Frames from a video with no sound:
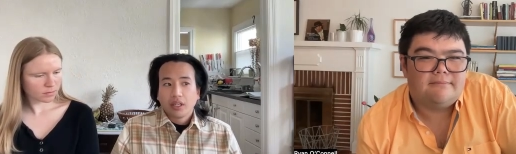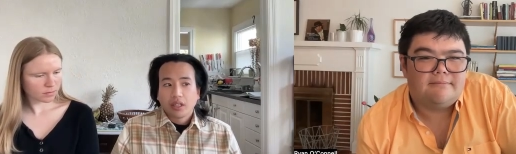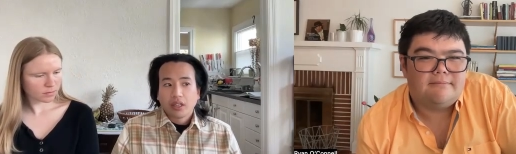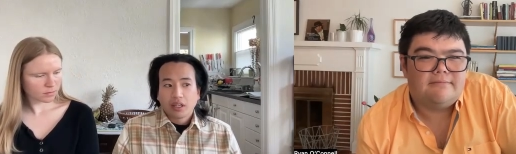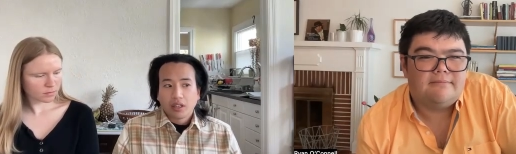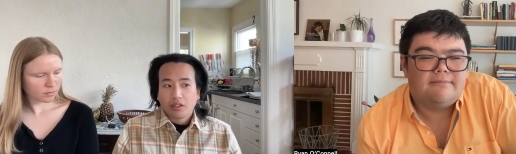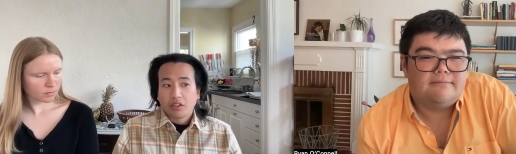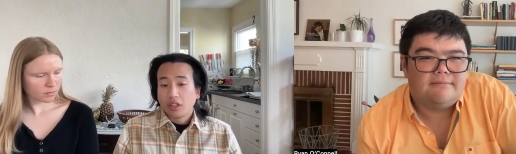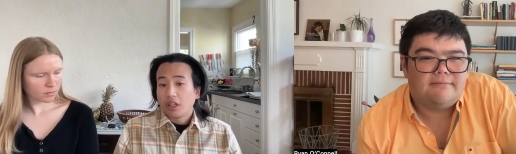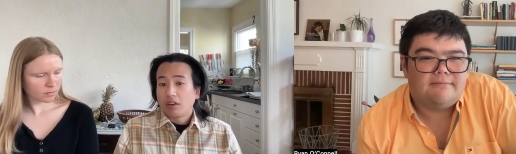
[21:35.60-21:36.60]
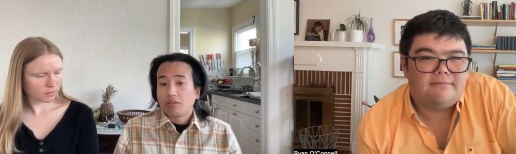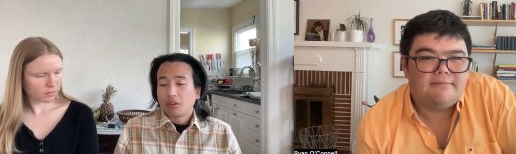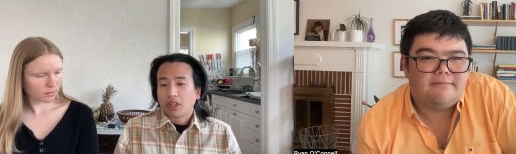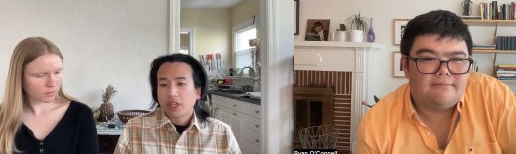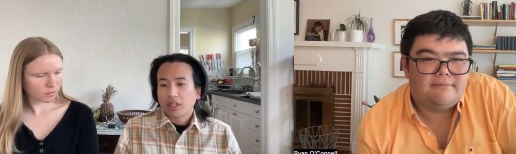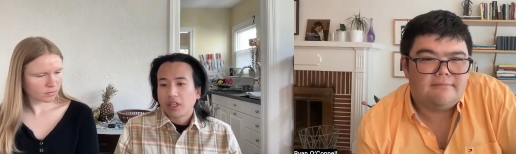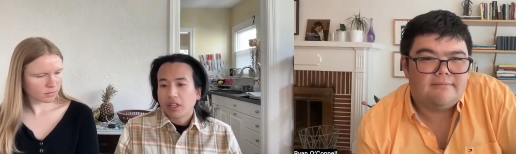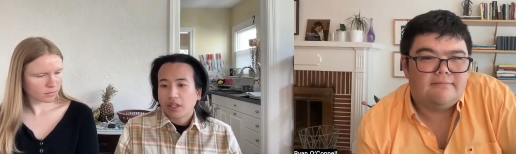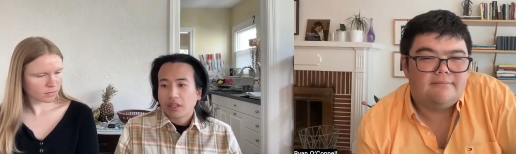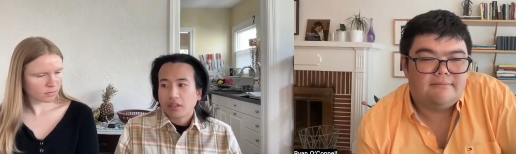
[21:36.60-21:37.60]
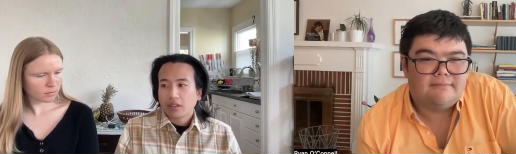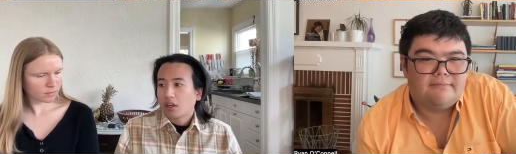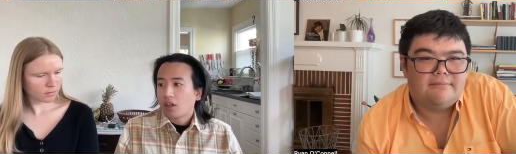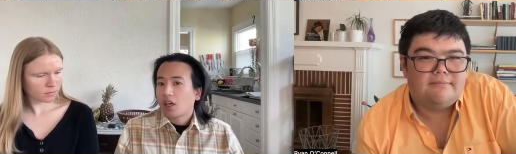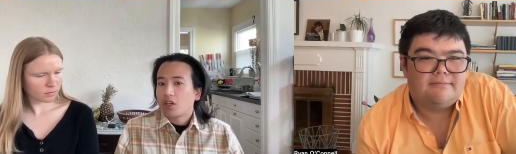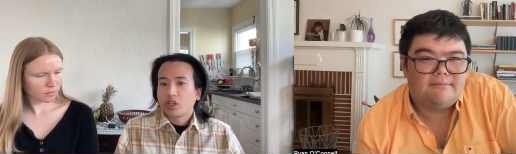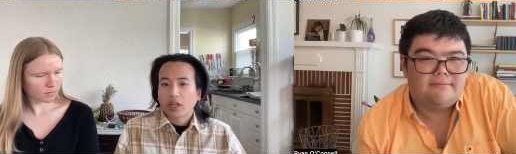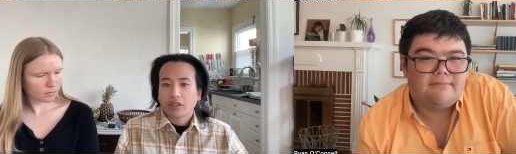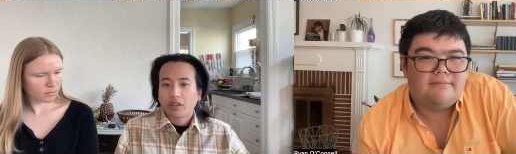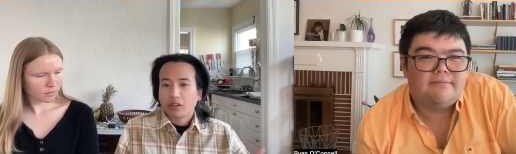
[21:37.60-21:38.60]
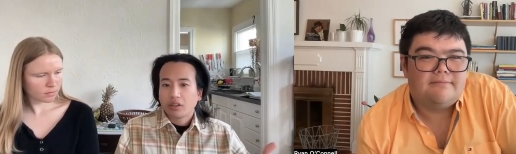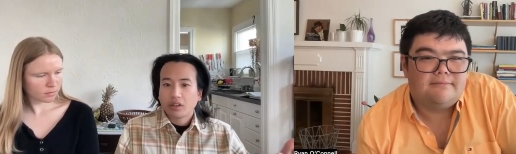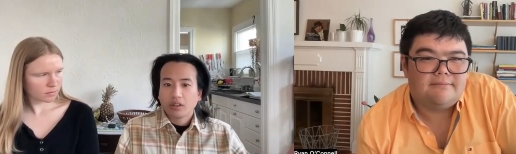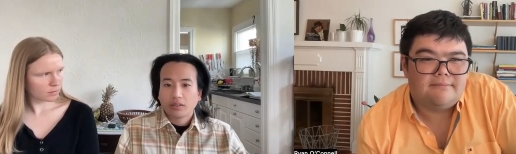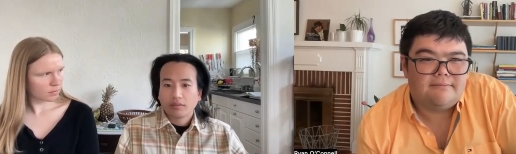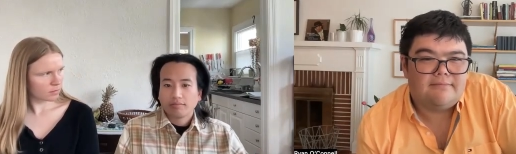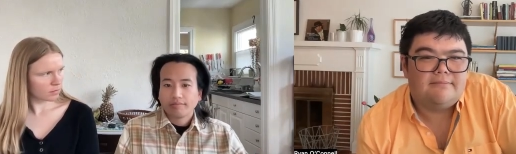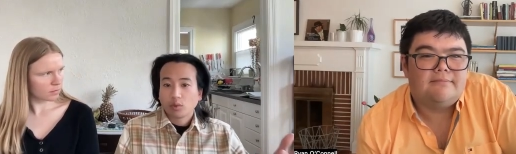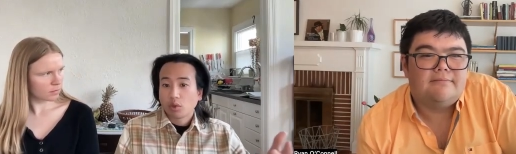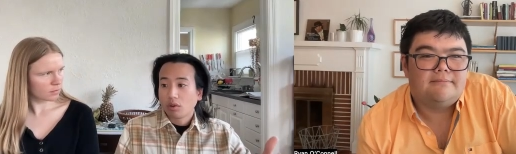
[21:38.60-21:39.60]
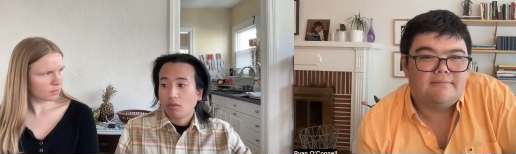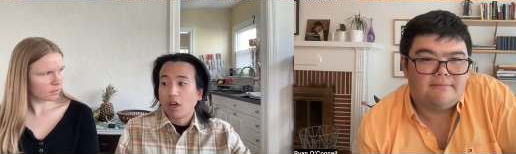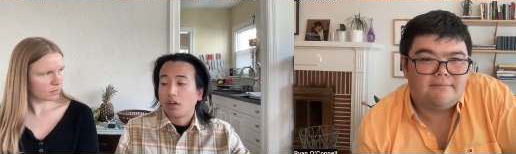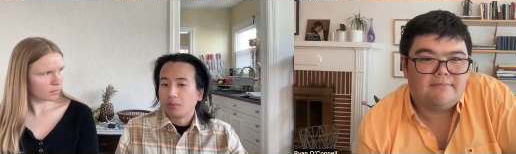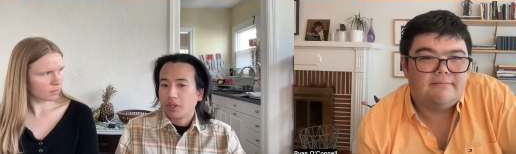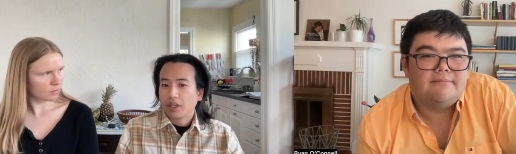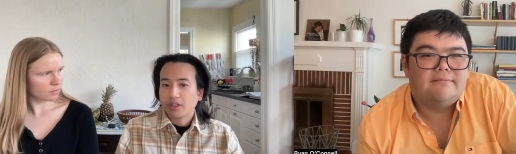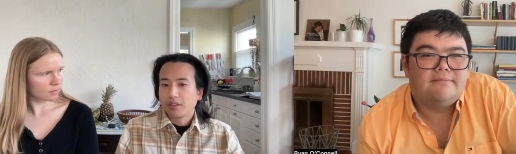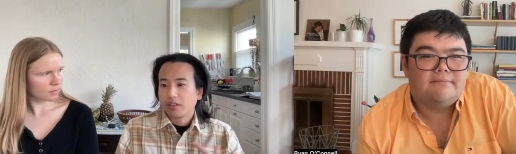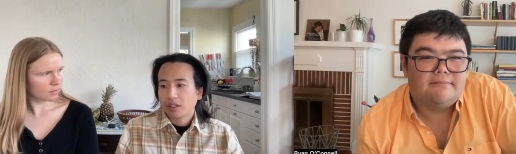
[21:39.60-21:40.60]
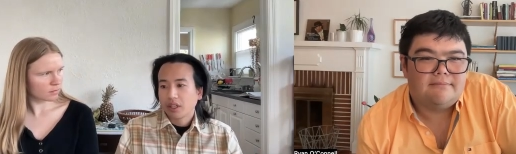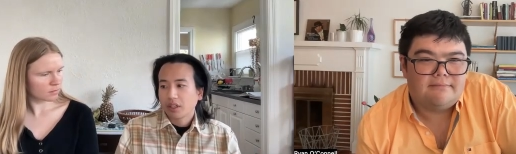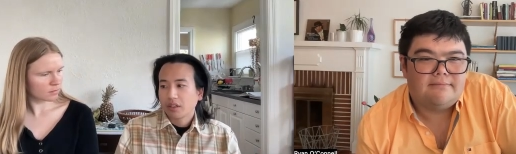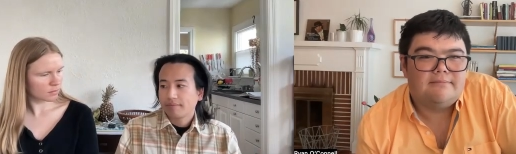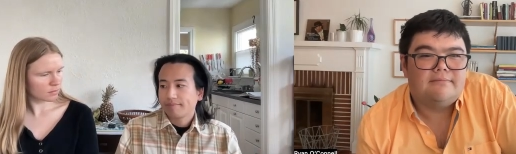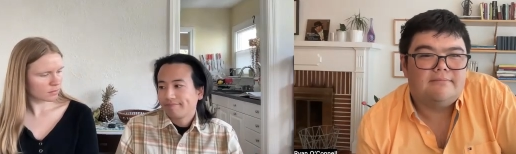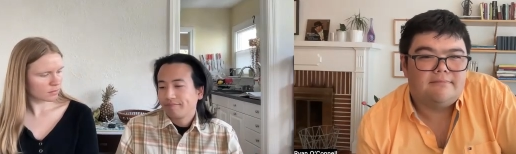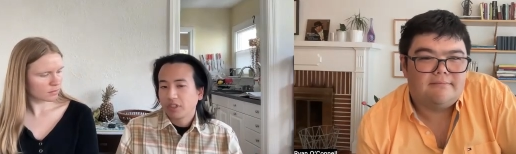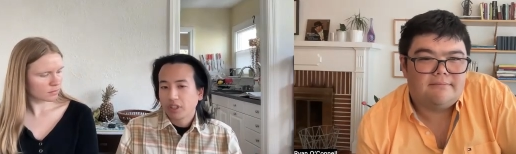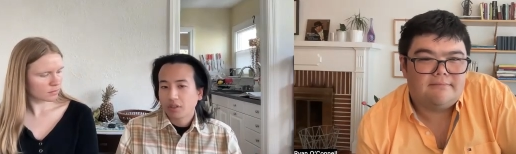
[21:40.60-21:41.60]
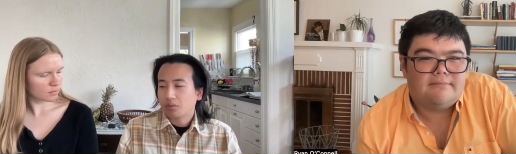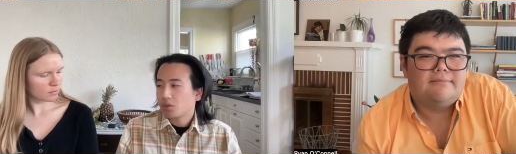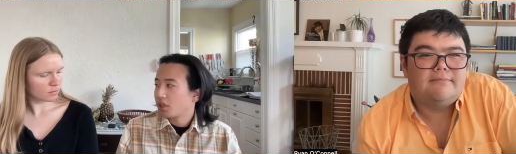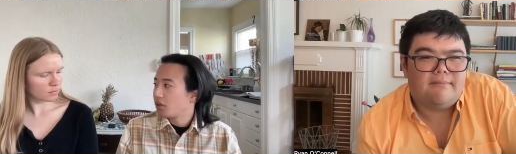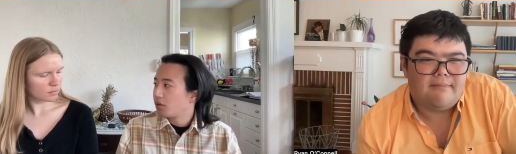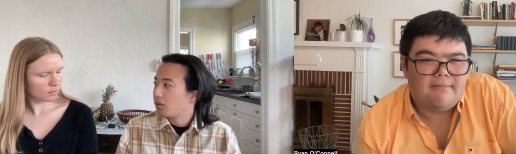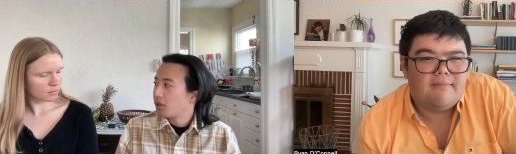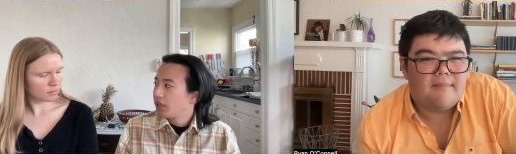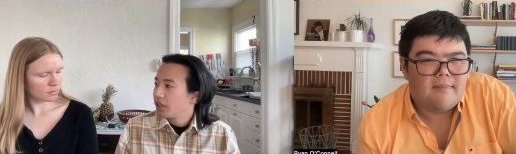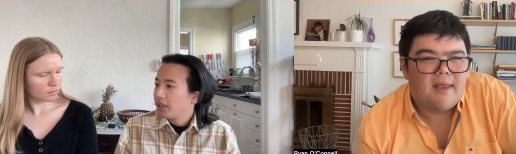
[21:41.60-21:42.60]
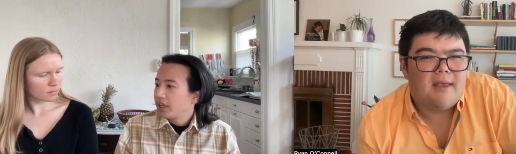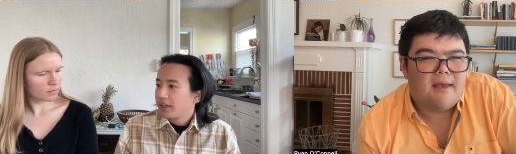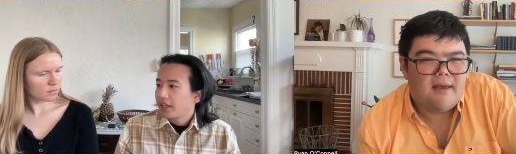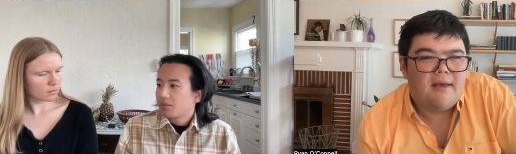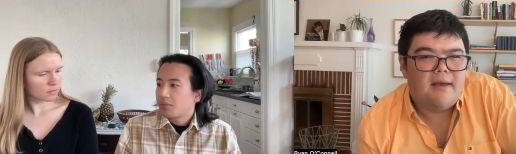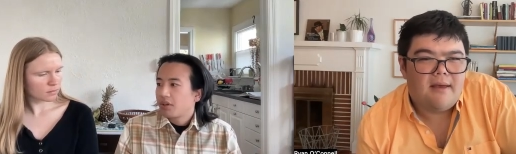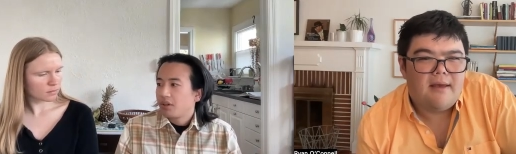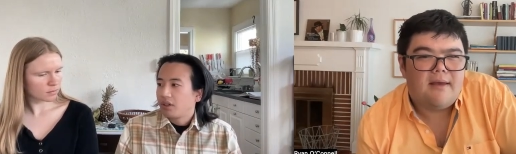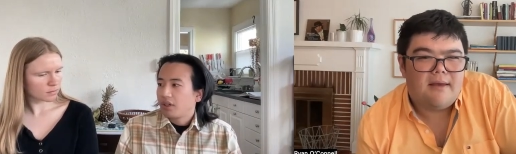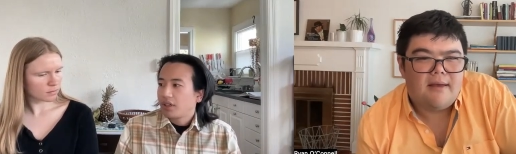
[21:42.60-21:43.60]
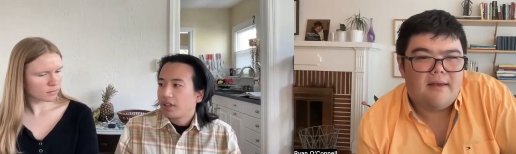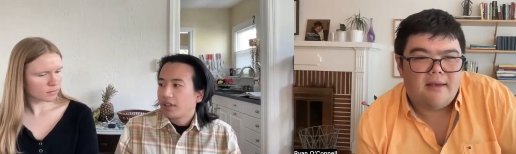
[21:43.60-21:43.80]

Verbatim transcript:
Speaker 1: And to the level that like a contractor or Realm does, like, you know, so it's been